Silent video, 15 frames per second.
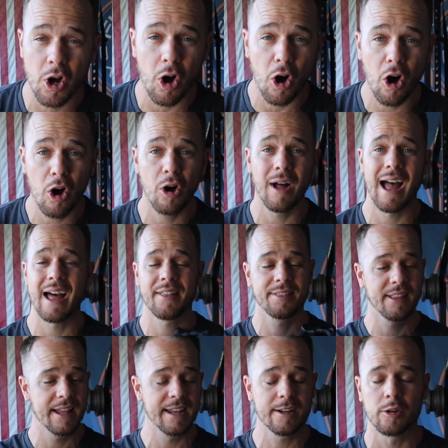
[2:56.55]
all
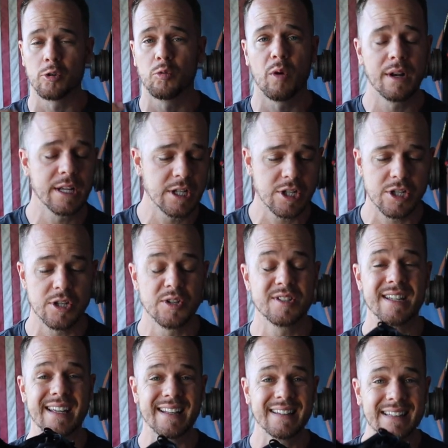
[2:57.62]
athletic or running shoes
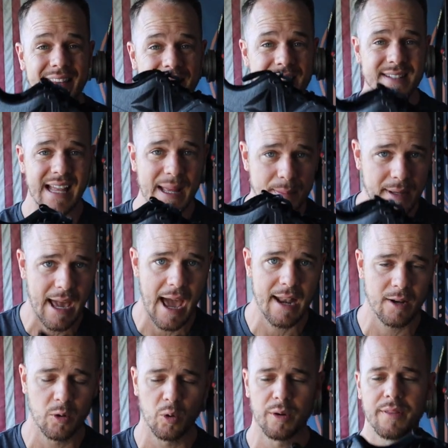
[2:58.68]
into the same
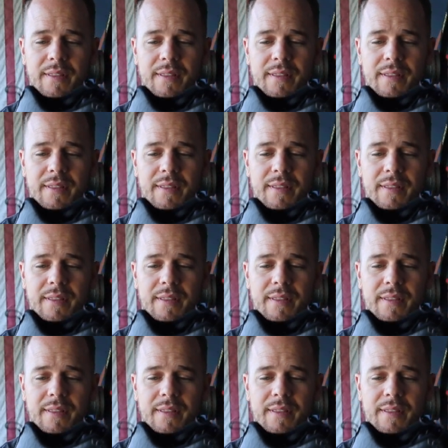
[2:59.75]
category.